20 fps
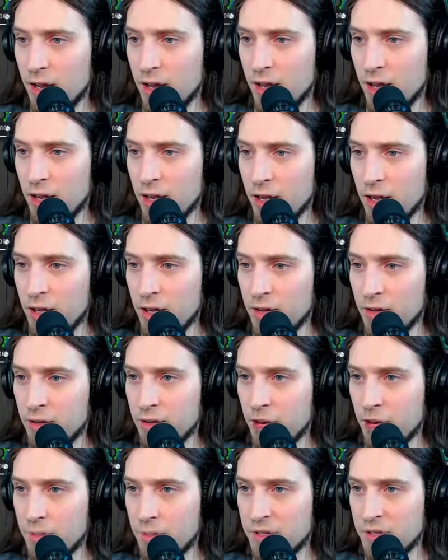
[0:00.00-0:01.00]
and
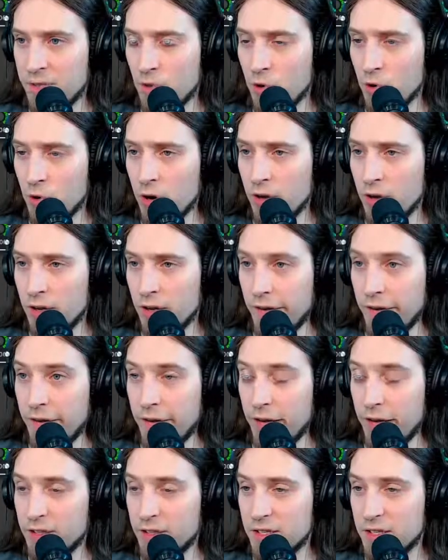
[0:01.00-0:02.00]
times 4.
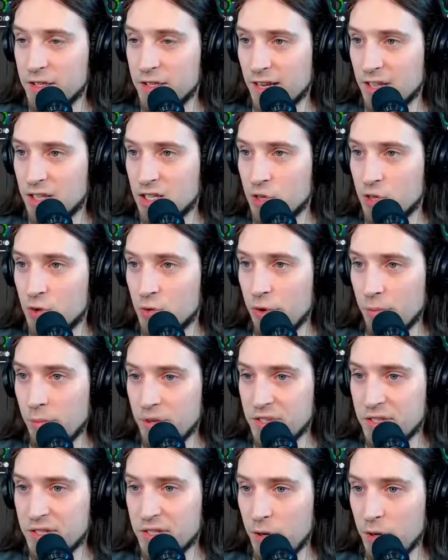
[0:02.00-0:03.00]
Yeah, this is extremely
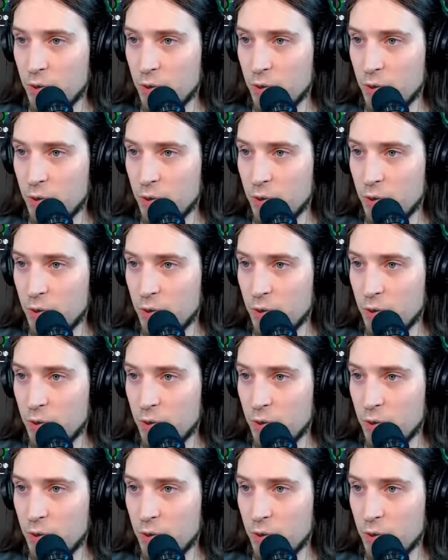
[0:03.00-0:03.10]
steep.